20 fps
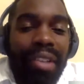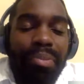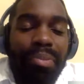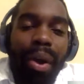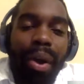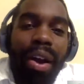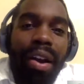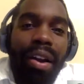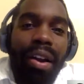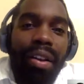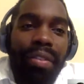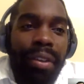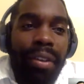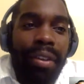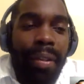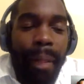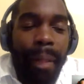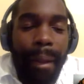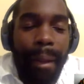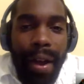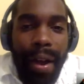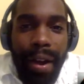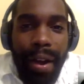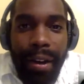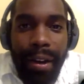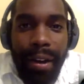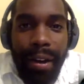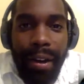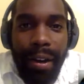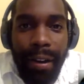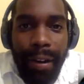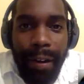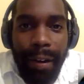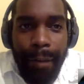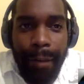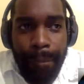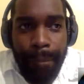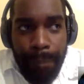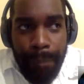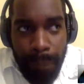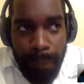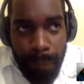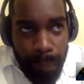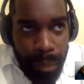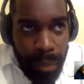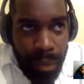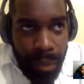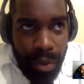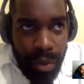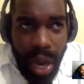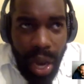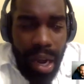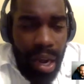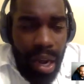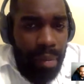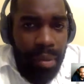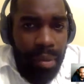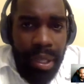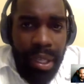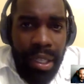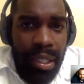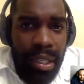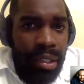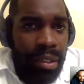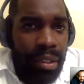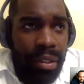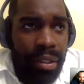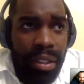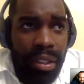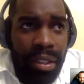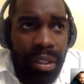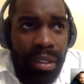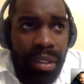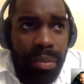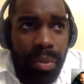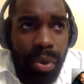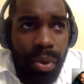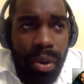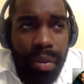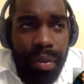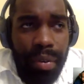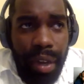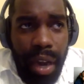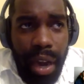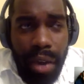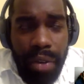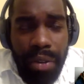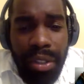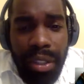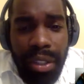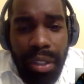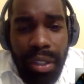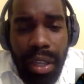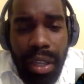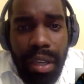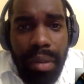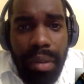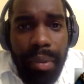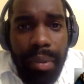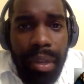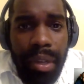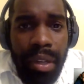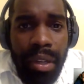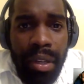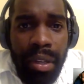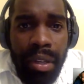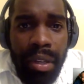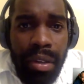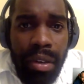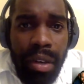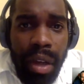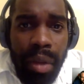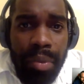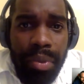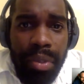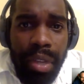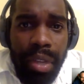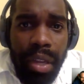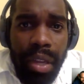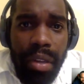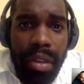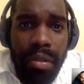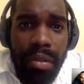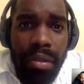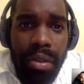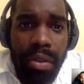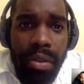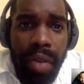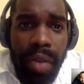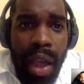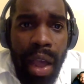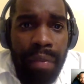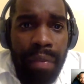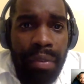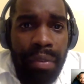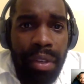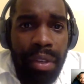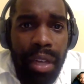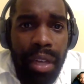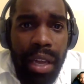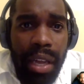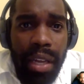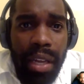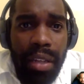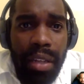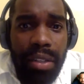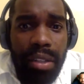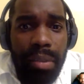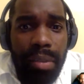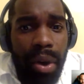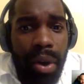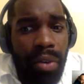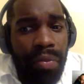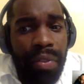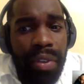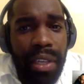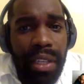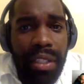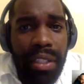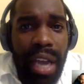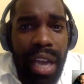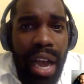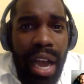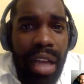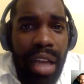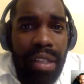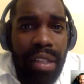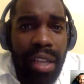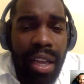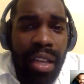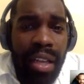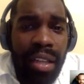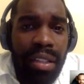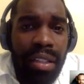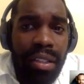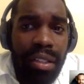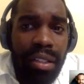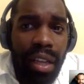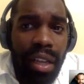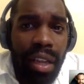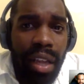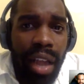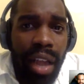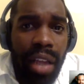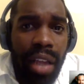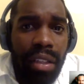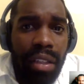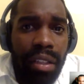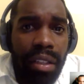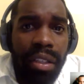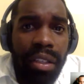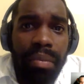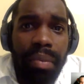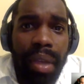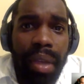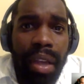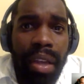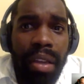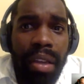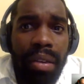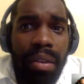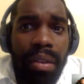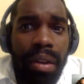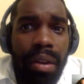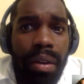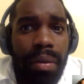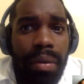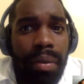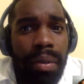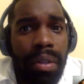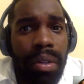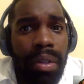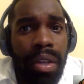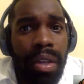So that's part of it. No, I mean, this is more of a coaching thing to me. You know what I'm saying? You have to get into both of these guys' heads and say, hey, look, man, you know,